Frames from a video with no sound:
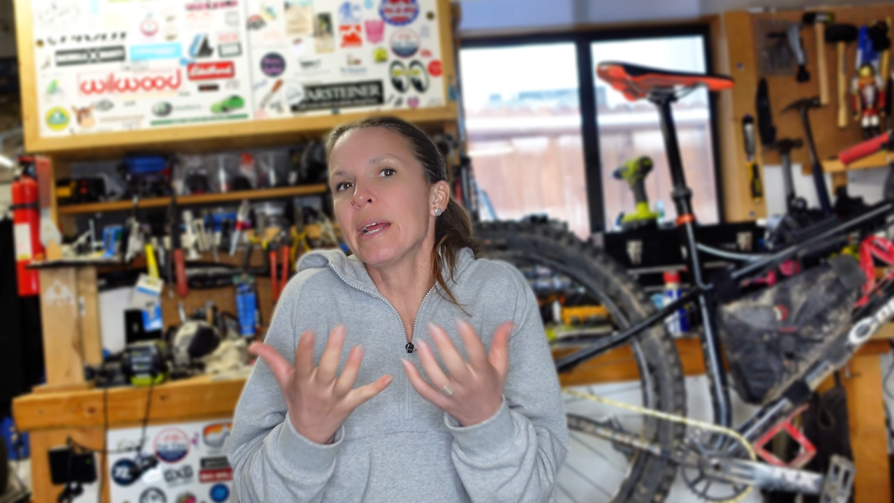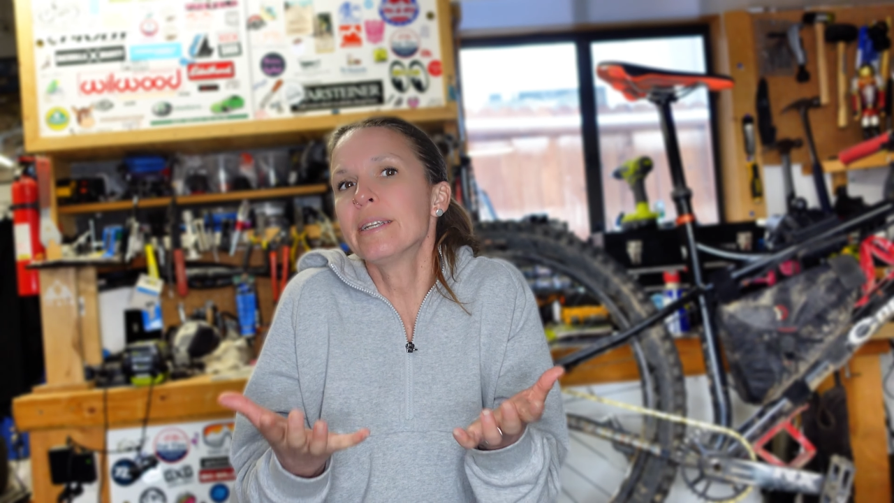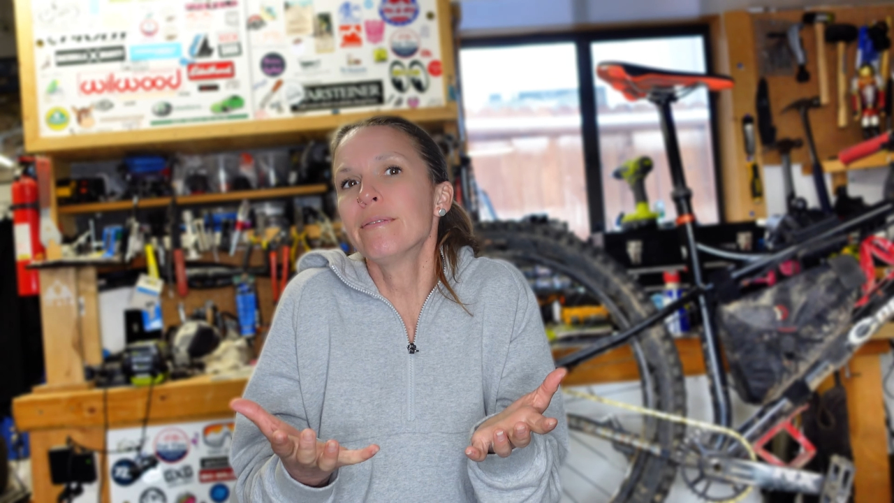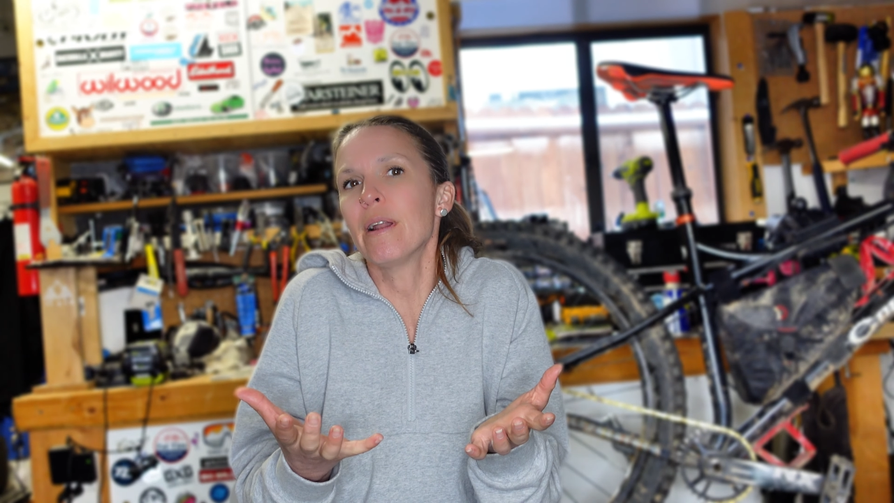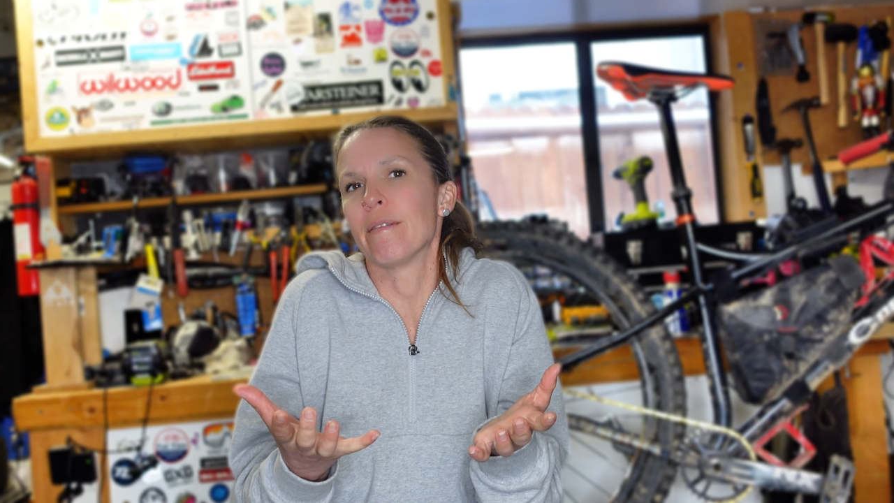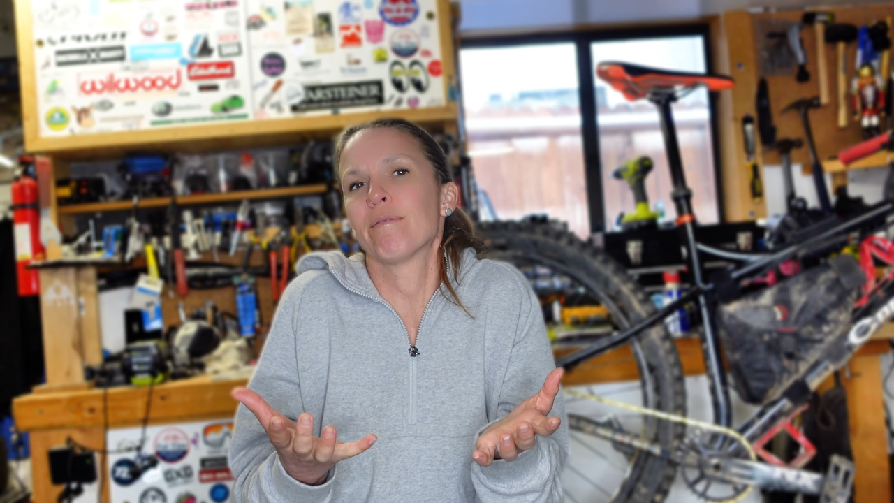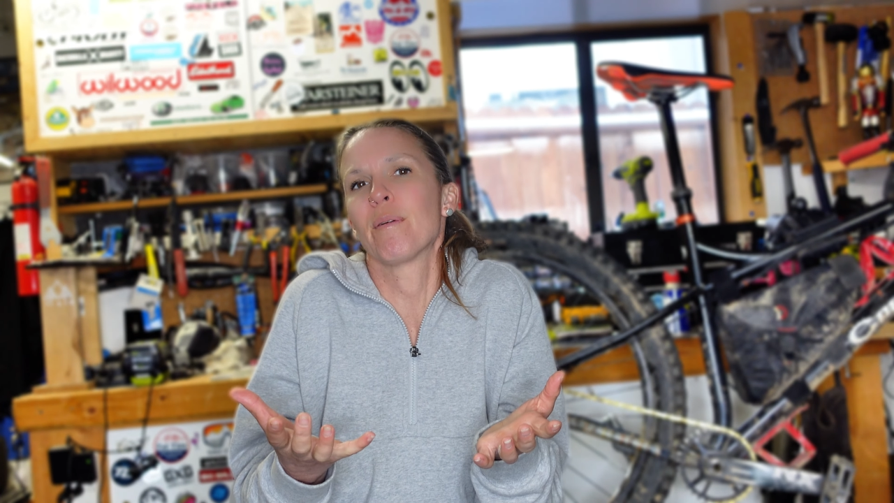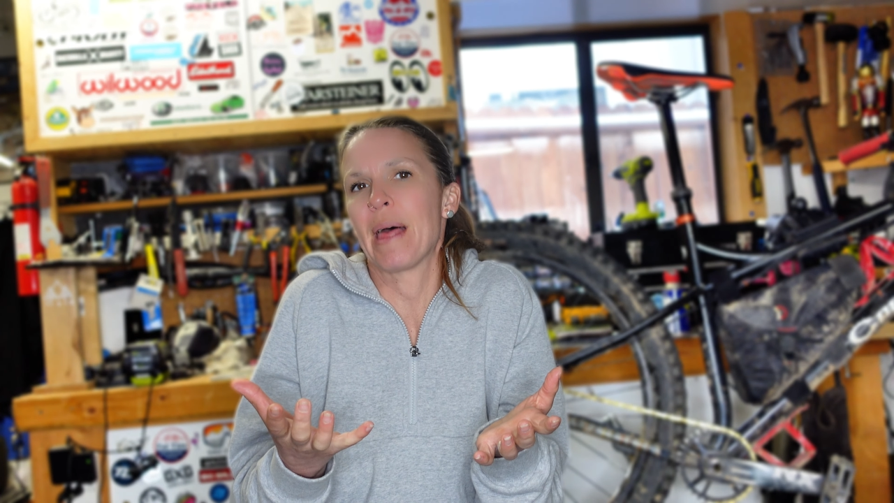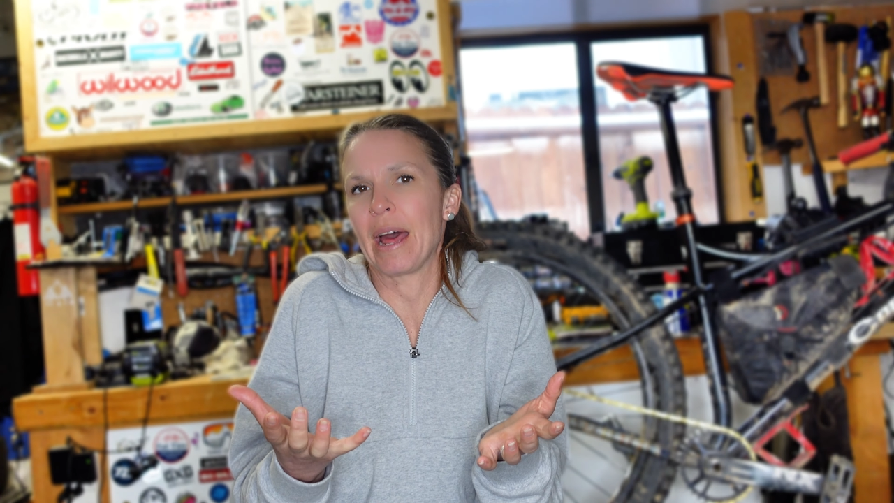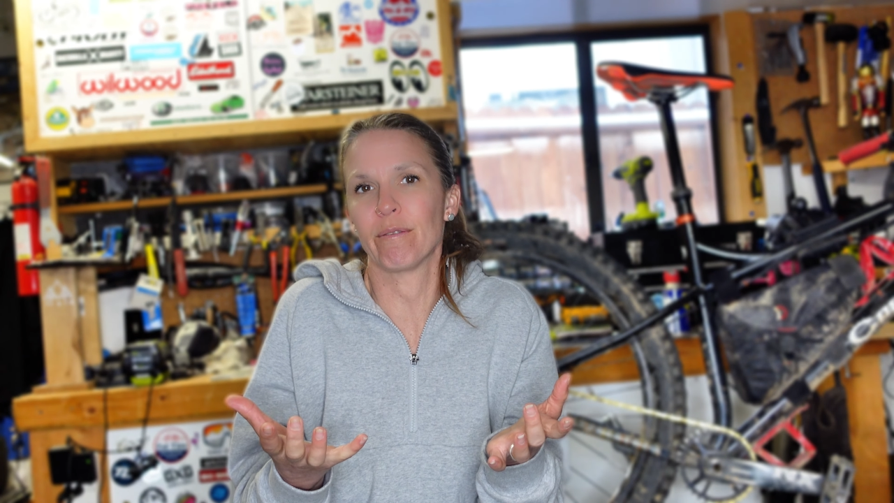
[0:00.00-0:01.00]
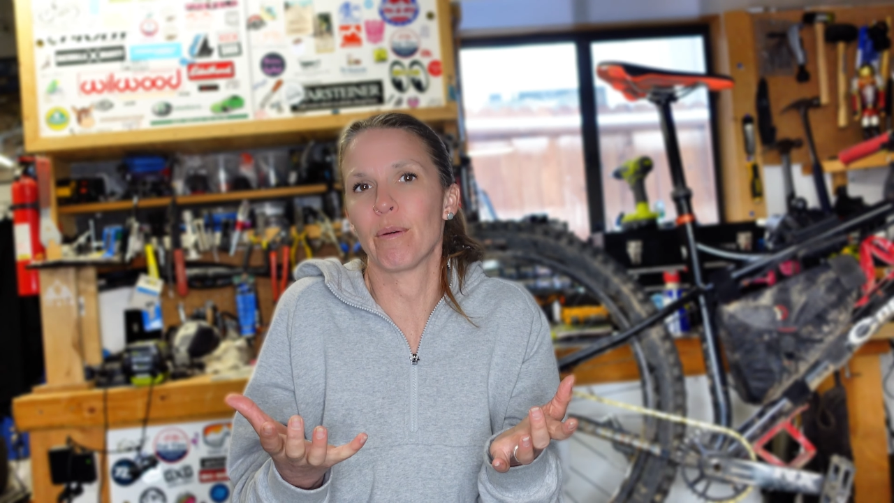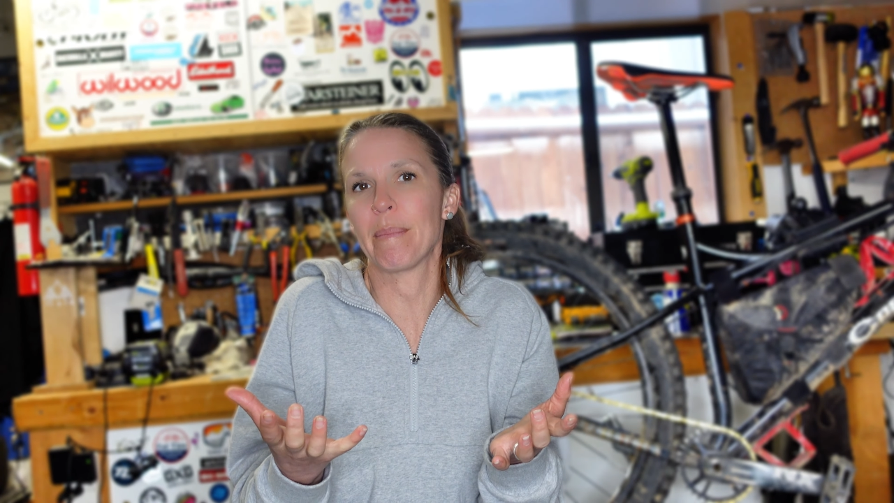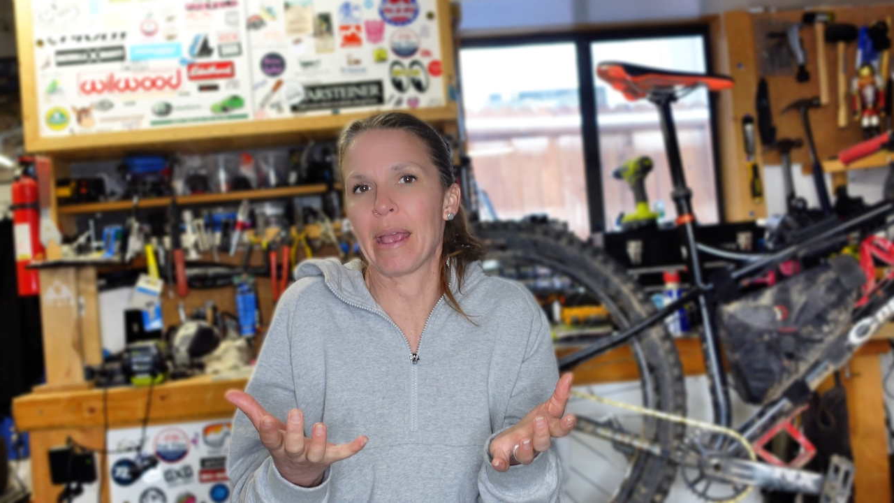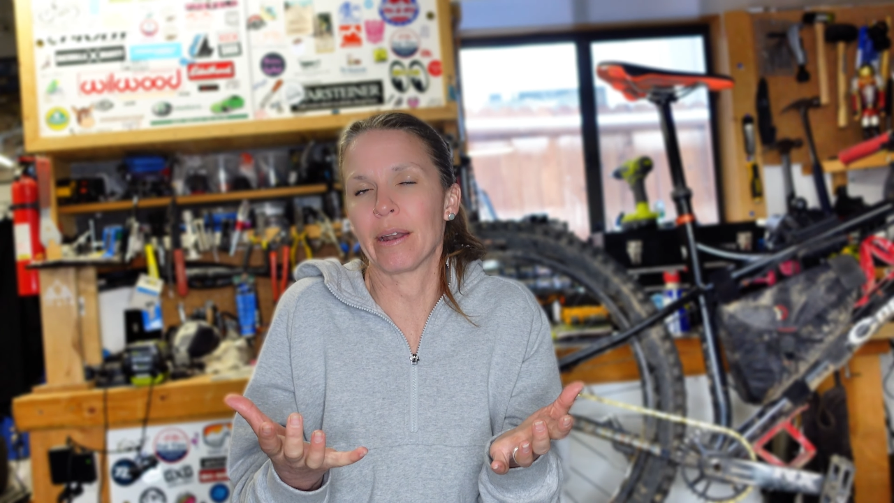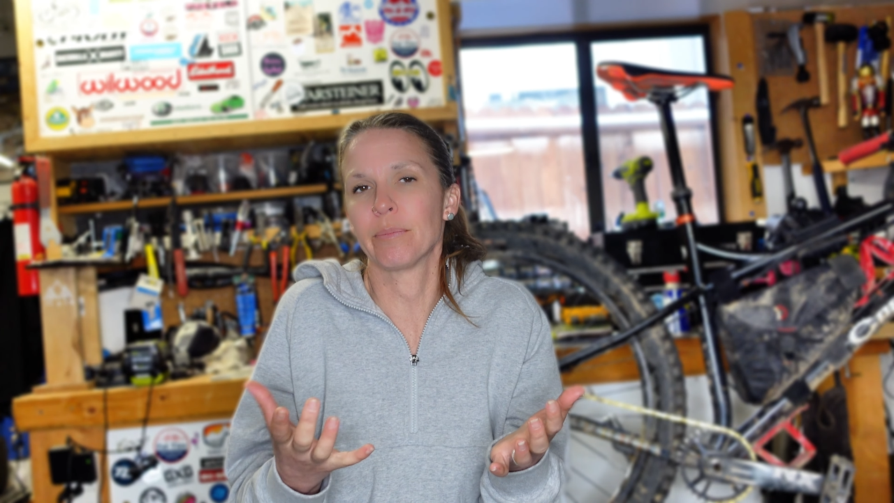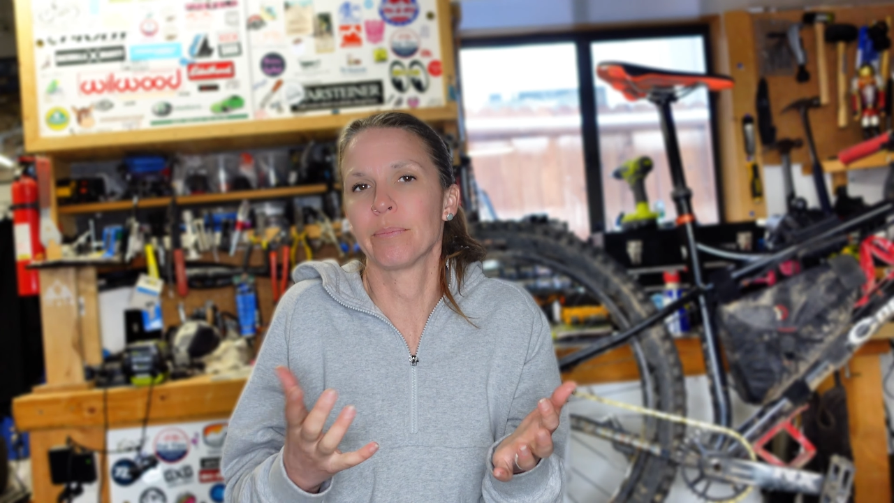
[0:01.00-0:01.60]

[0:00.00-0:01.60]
different from that of a man.